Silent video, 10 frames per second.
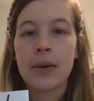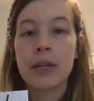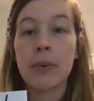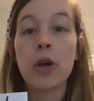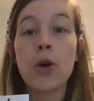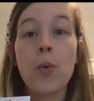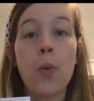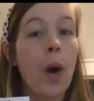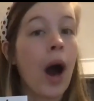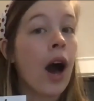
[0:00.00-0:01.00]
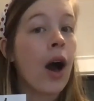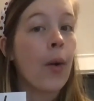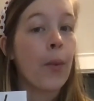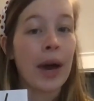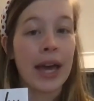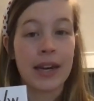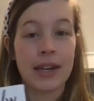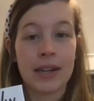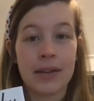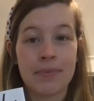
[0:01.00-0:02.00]
W,
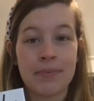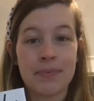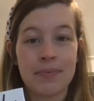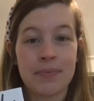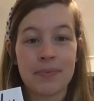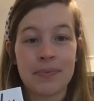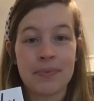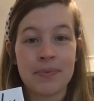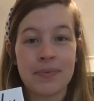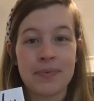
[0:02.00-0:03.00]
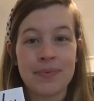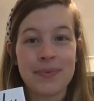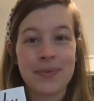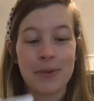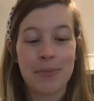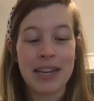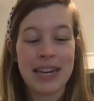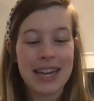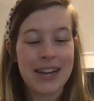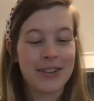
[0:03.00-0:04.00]
wind.
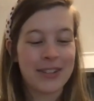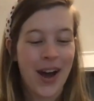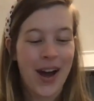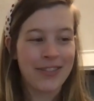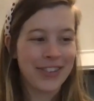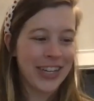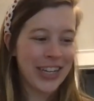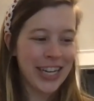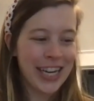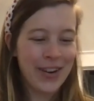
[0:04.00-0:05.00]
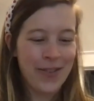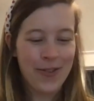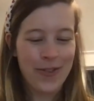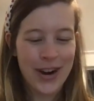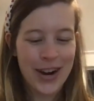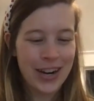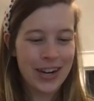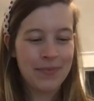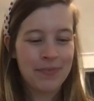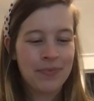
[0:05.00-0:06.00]
Repeating ears off. Good
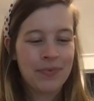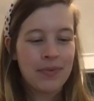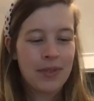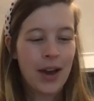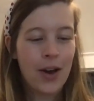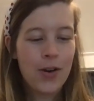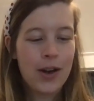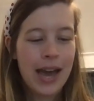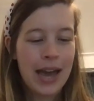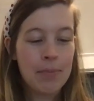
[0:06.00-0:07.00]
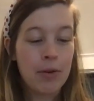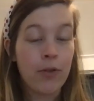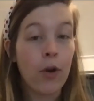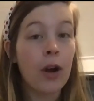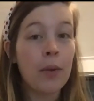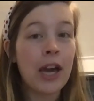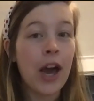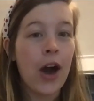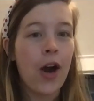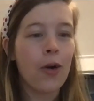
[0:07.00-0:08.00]
work. Okay, before we
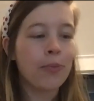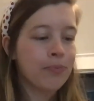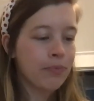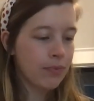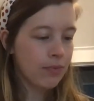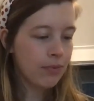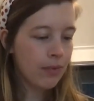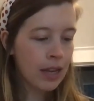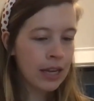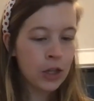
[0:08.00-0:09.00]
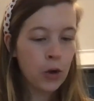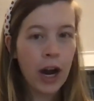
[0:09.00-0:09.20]
go into our